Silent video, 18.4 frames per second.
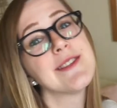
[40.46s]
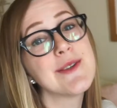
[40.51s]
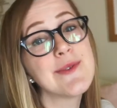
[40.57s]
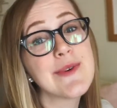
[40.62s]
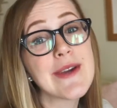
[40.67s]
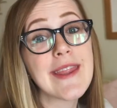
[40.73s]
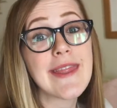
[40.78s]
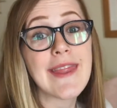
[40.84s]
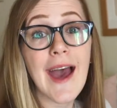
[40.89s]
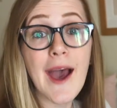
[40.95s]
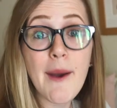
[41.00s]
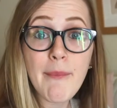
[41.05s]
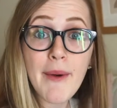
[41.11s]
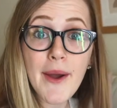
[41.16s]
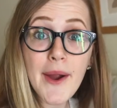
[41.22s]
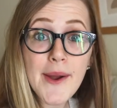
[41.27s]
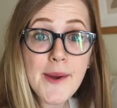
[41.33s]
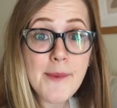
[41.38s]
doing that
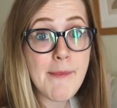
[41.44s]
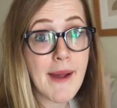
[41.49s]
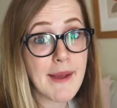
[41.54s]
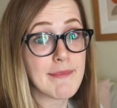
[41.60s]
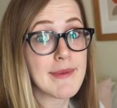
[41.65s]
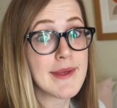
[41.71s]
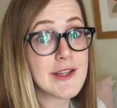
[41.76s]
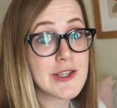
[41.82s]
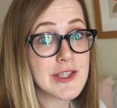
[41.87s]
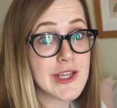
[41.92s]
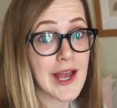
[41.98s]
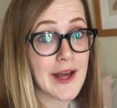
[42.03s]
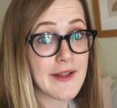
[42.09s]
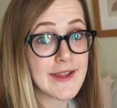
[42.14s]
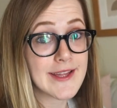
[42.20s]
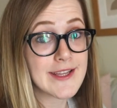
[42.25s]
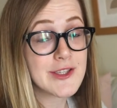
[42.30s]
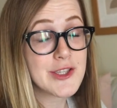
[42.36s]
part might be a
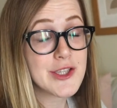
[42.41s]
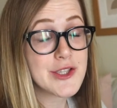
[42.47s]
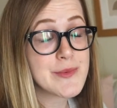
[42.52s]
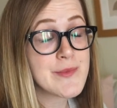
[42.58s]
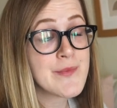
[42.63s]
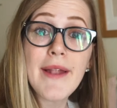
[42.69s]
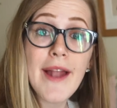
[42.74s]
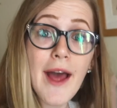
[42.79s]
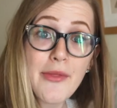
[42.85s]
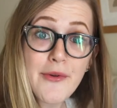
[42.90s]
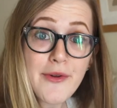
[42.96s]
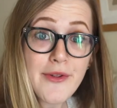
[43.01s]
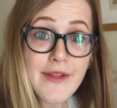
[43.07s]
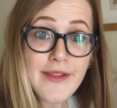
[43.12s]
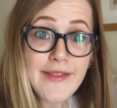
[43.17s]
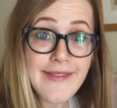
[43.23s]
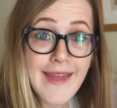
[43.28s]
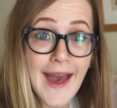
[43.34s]
challenge. But other
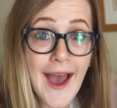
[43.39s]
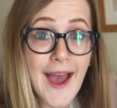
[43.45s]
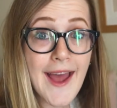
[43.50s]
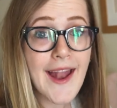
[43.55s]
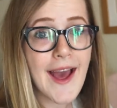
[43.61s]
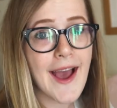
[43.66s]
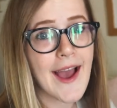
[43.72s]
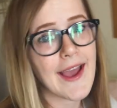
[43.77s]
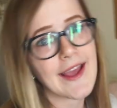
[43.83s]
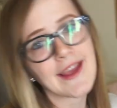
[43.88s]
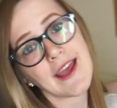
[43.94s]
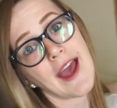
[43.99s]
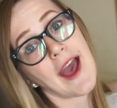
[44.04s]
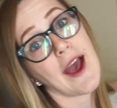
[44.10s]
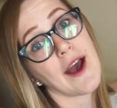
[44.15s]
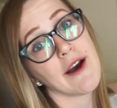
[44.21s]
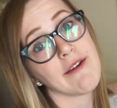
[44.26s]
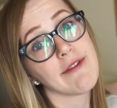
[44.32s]
than that, I
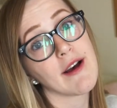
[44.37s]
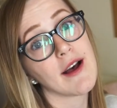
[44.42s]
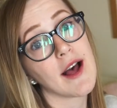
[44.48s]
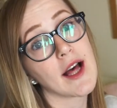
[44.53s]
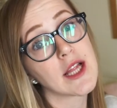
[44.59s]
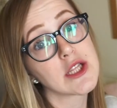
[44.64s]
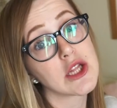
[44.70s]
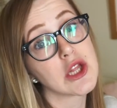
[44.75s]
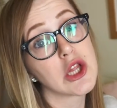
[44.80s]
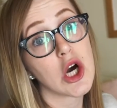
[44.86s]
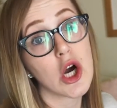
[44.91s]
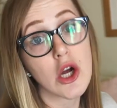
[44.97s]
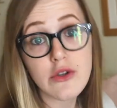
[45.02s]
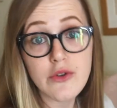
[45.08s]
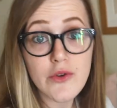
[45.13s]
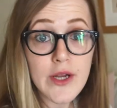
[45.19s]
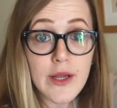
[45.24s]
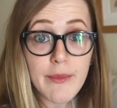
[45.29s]
have
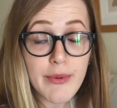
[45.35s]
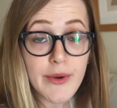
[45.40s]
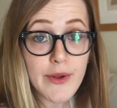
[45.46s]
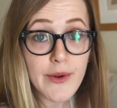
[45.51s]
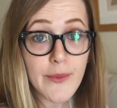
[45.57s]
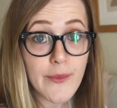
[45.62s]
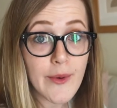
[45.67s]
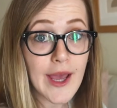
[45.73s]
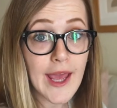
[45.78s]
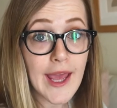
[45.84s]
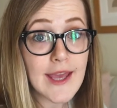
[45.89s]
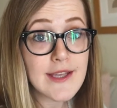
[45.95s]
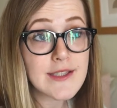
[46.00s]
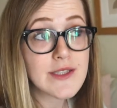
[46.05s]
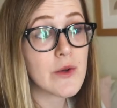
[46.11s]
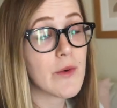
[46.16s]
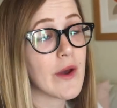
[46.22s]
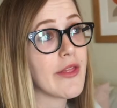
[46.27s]
laundry to put away.
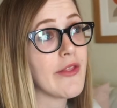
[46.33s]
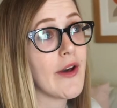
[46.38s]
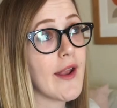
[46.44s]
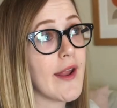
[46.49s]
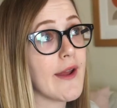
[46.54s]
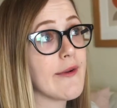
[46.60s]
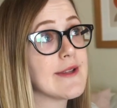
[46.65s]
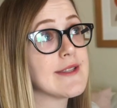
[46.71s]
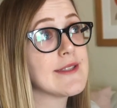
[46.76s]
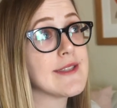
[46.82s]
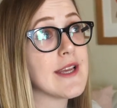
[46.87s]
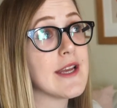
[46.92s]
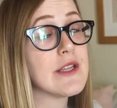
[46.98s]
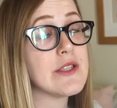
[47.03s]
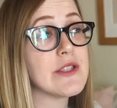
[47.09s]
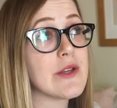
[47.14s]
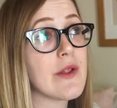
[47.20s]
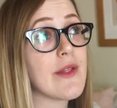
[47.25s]
So I thought I would sit
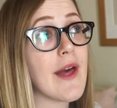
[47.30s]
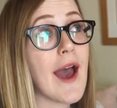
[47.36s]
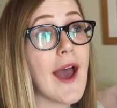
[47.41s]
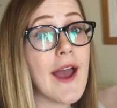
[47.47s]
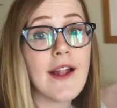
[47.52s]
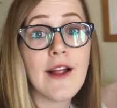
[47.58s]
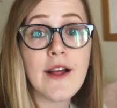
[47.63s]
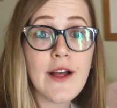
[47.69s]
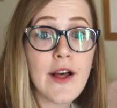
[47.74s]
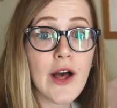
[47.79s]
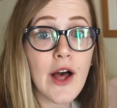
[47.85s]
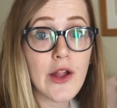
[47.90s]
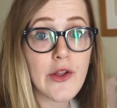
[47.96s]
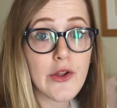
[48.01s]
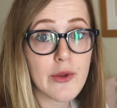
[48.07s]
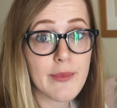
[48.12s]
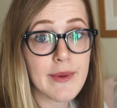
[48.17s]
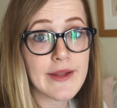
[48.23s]
and do that a
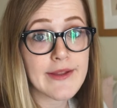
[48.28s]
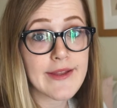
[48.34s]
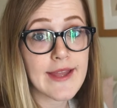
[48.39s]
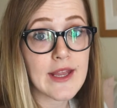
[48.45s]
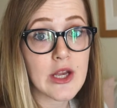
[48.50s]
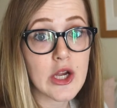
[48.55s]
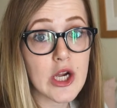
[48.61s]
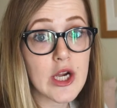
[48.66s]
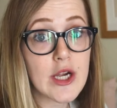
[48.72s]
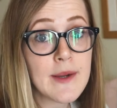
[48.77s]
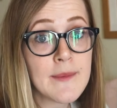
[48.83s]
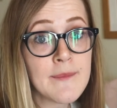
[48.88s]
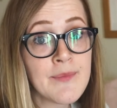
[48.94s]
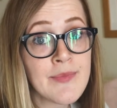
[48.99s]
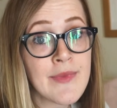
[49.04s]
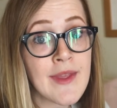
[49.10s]
little bit later.